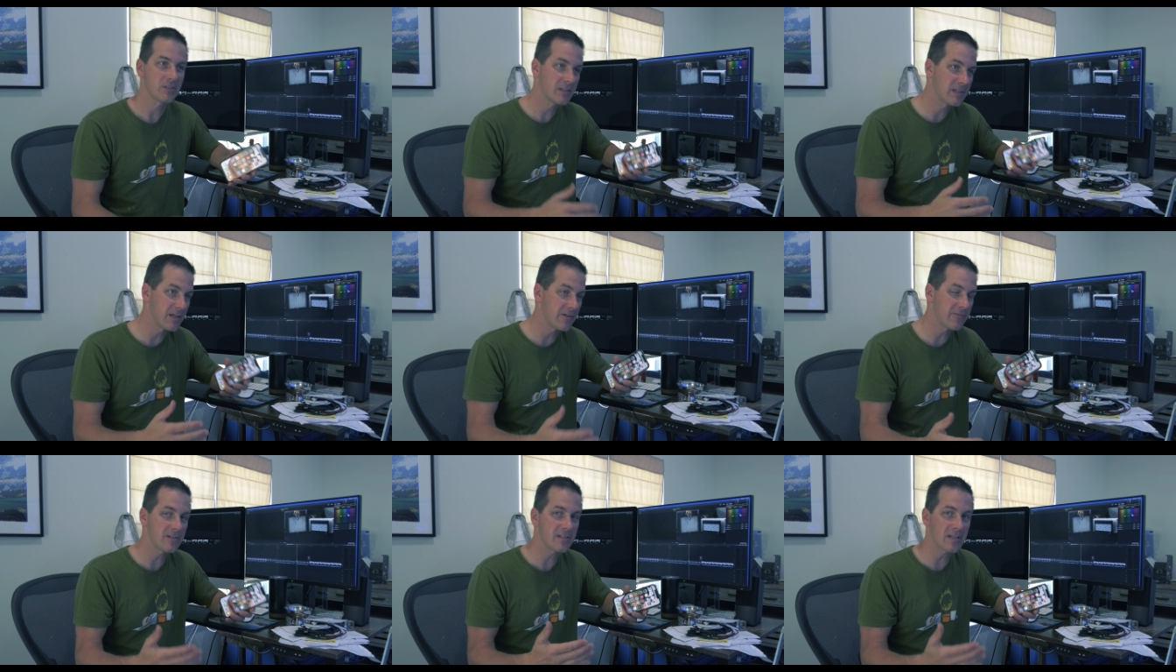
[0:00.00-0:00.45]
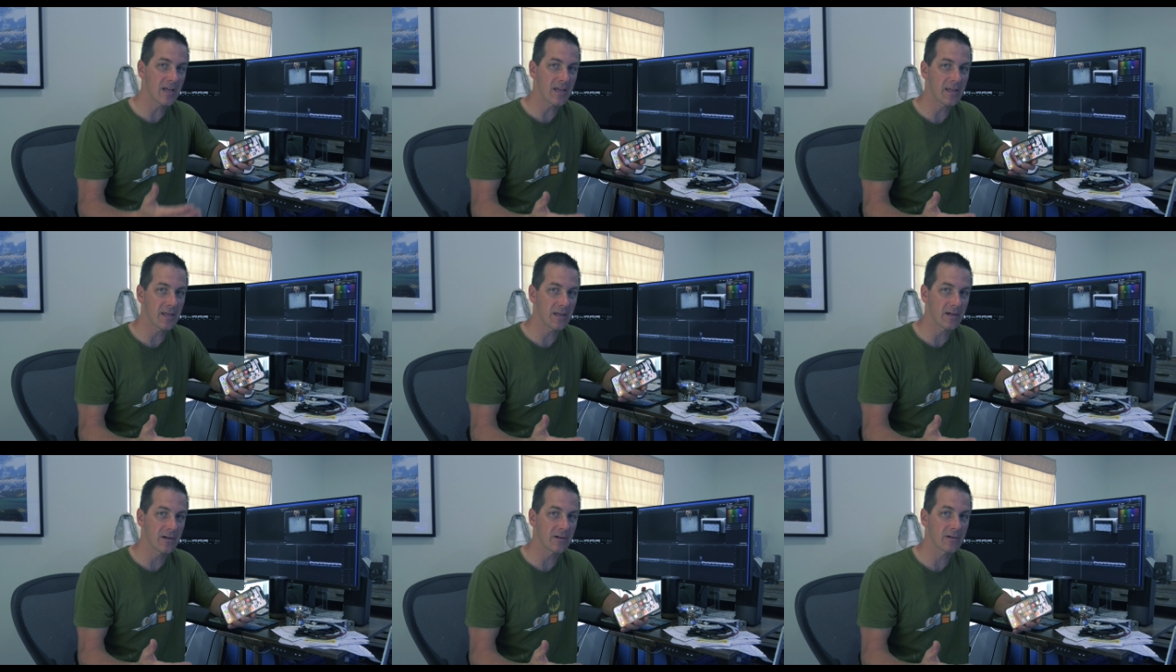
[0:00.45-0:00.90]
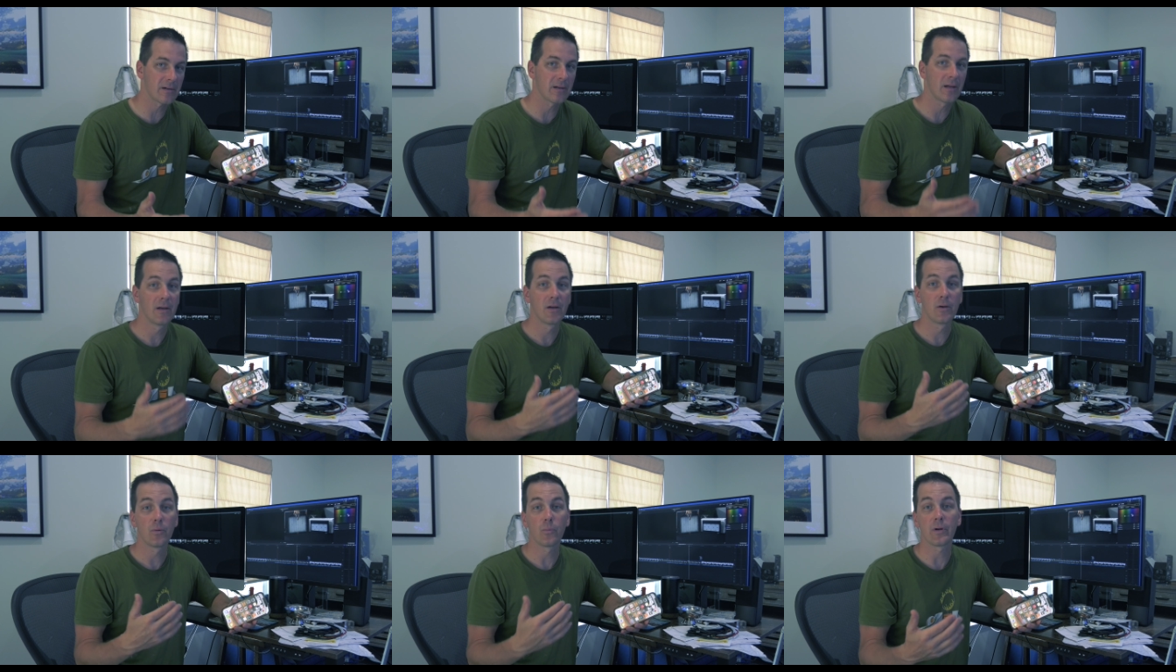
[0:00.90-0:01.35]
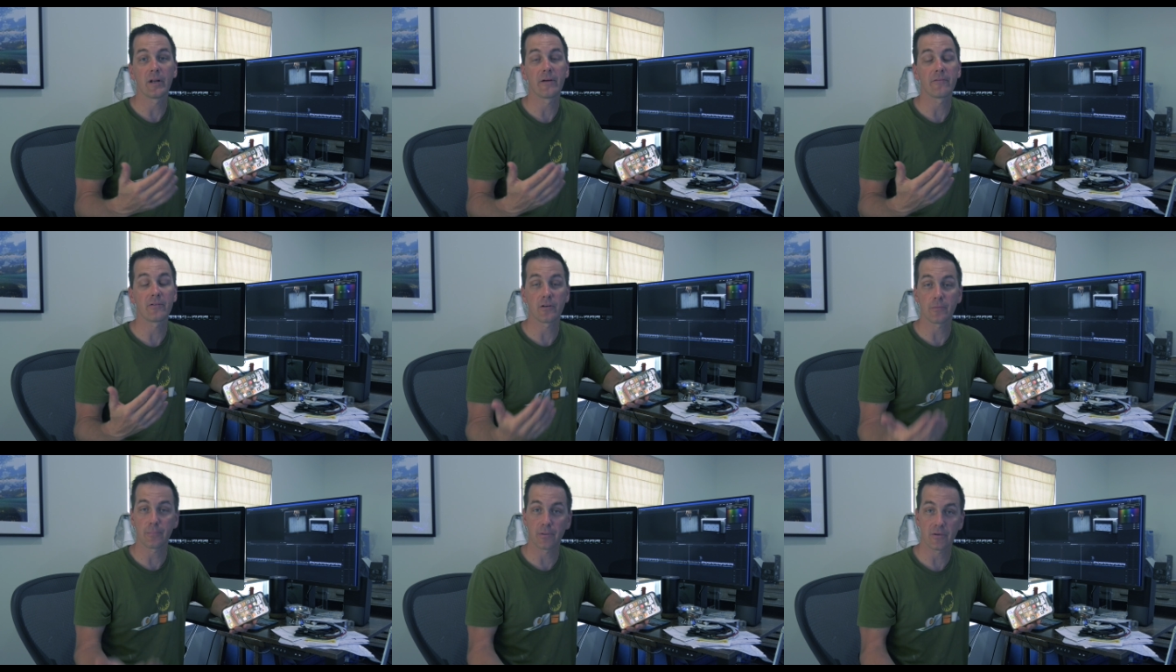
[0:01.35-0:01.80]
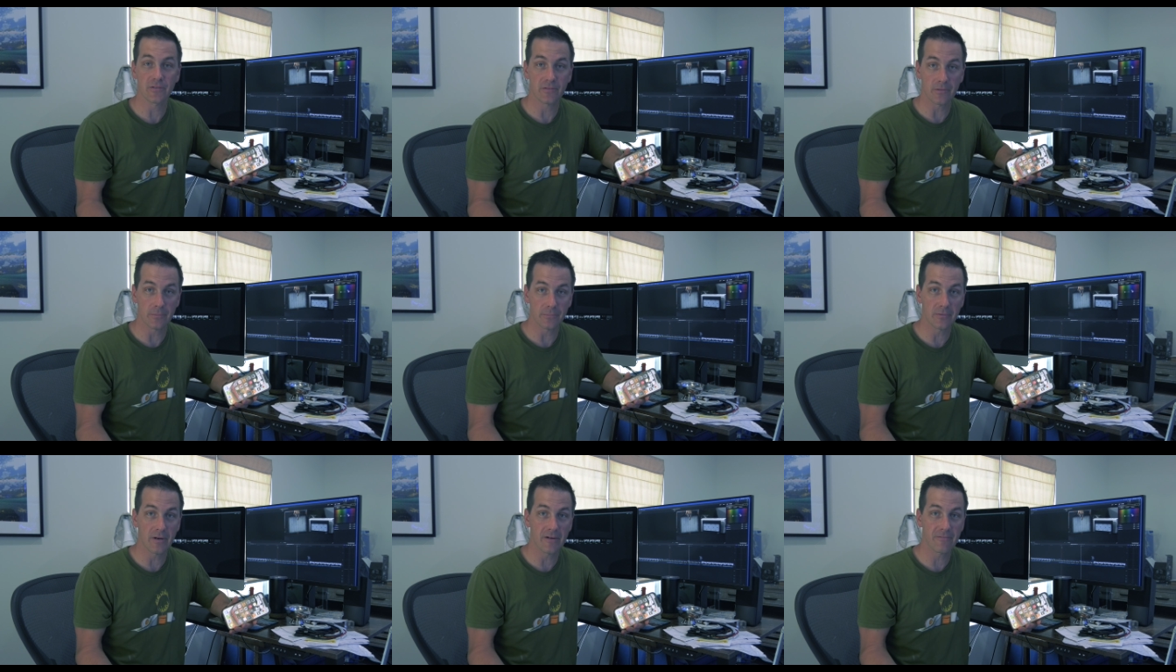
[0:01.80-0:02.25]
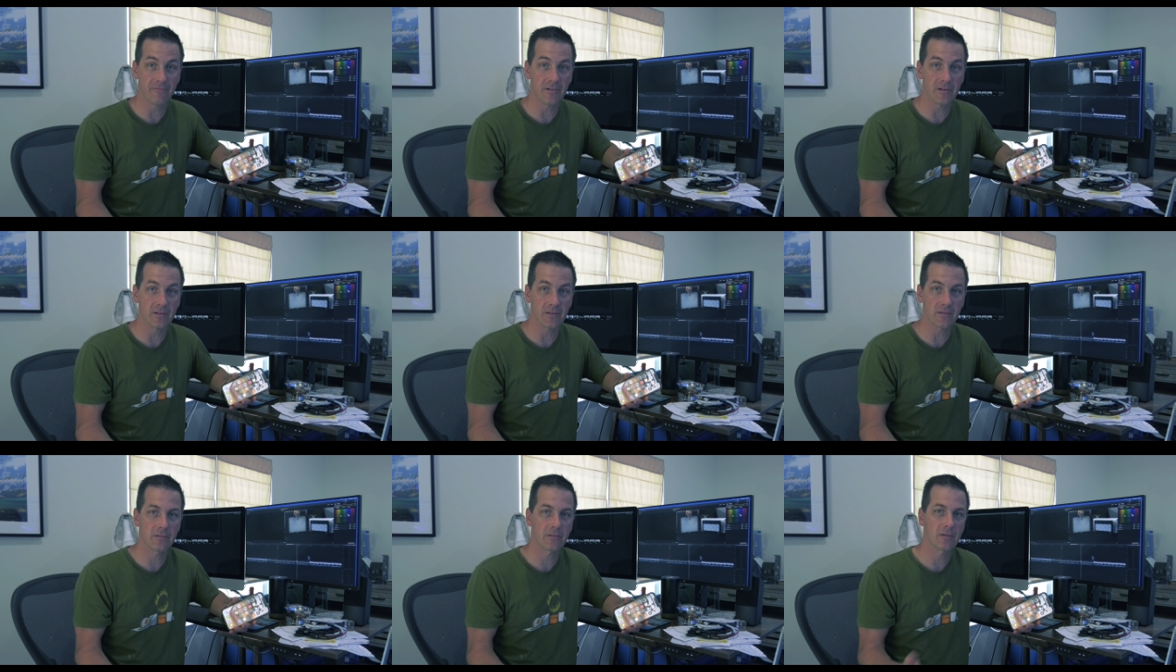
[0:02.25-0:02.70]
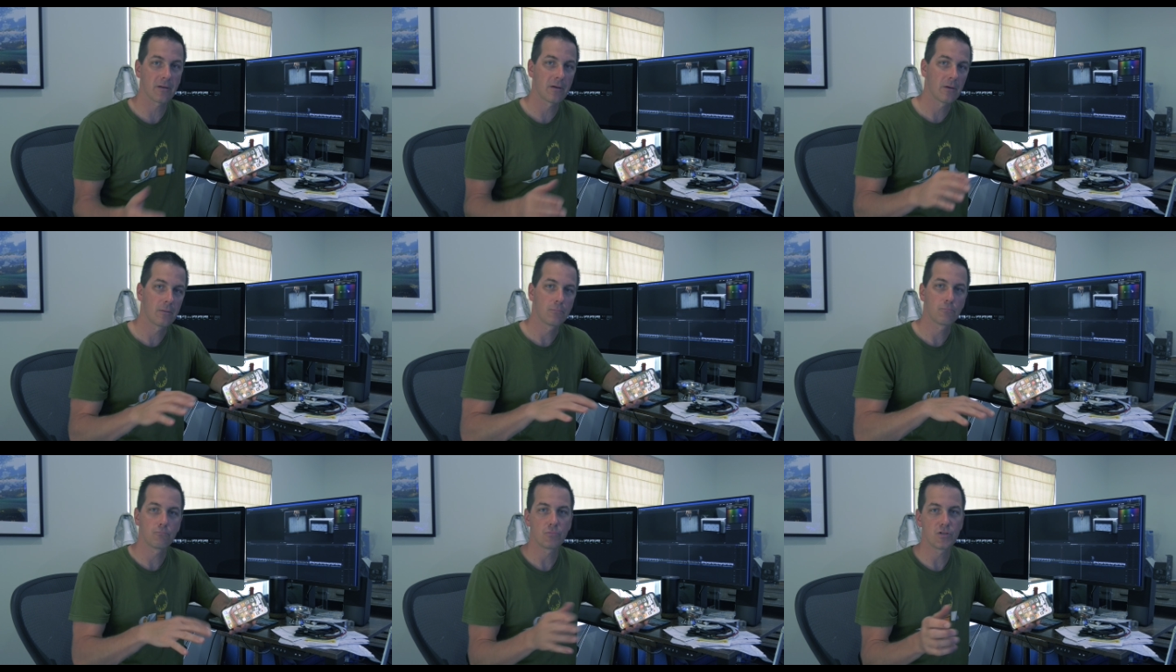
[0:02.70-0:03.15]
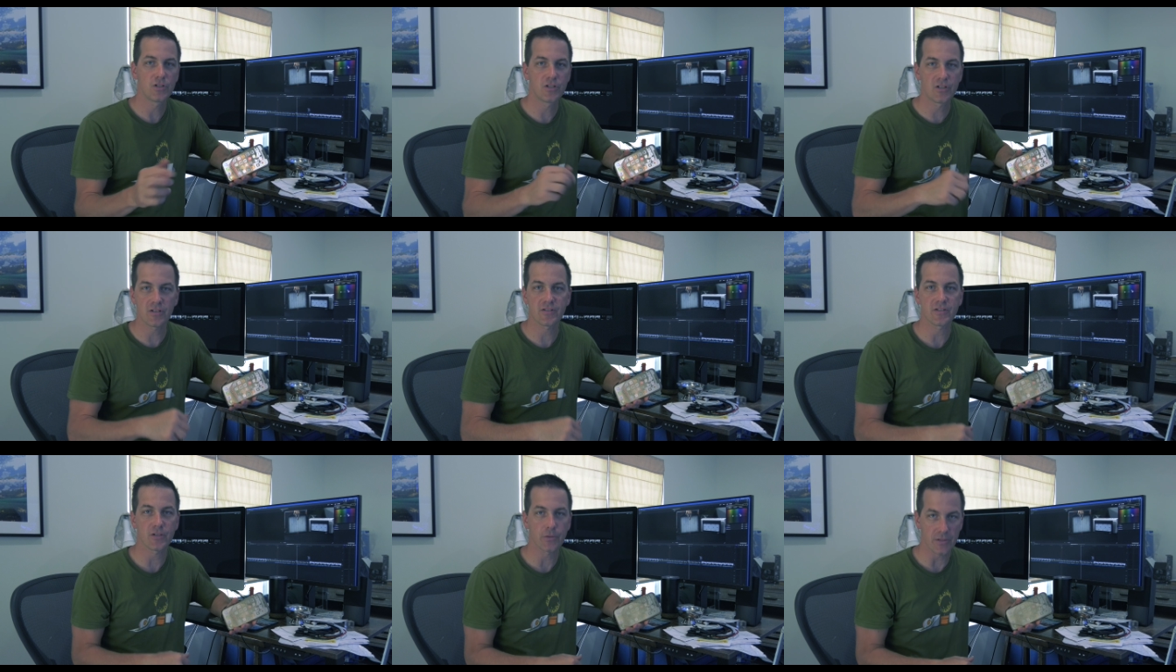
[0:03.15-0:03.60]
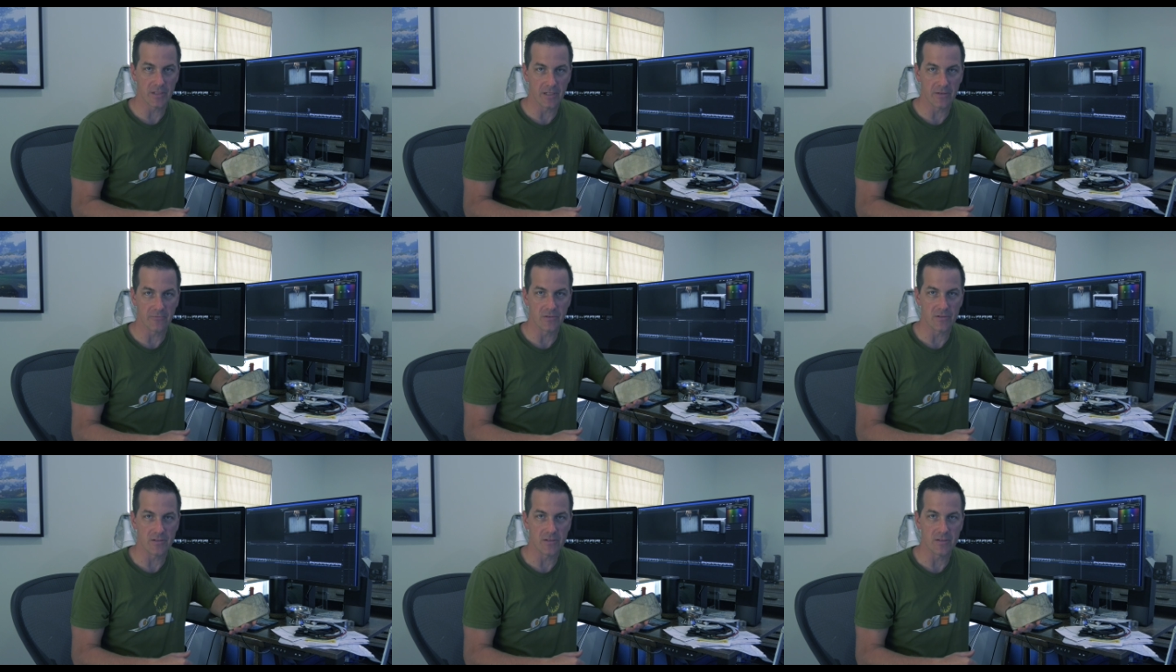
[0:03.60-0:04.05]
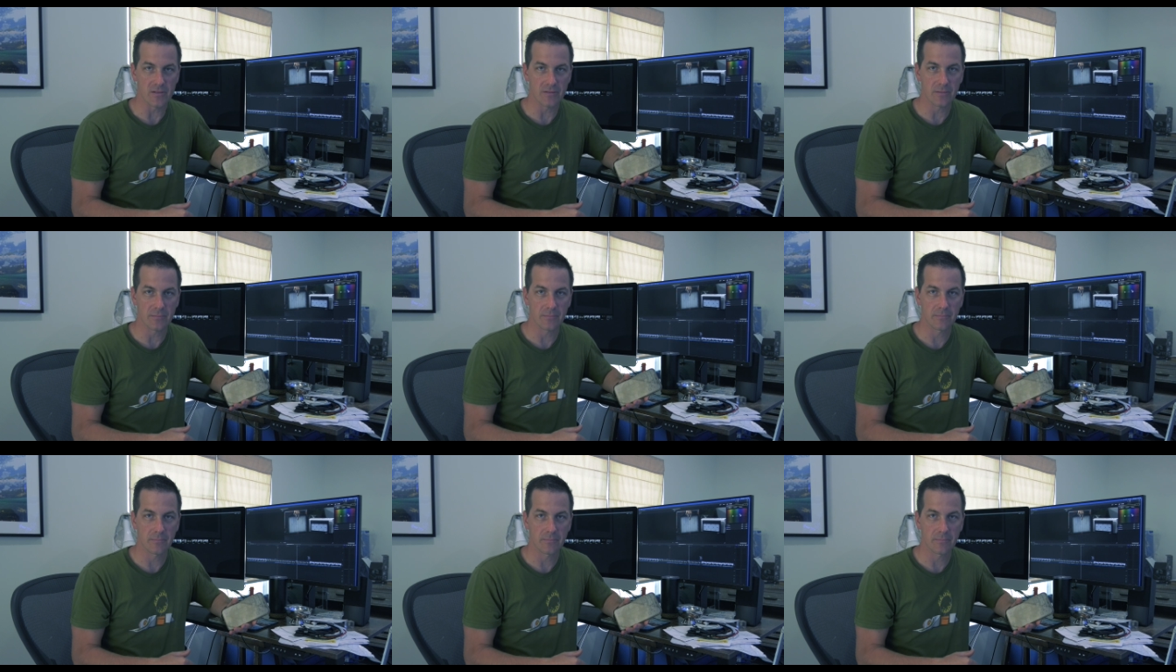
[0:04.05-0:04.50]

Give and take here, whatever your personal preference, just note the differences.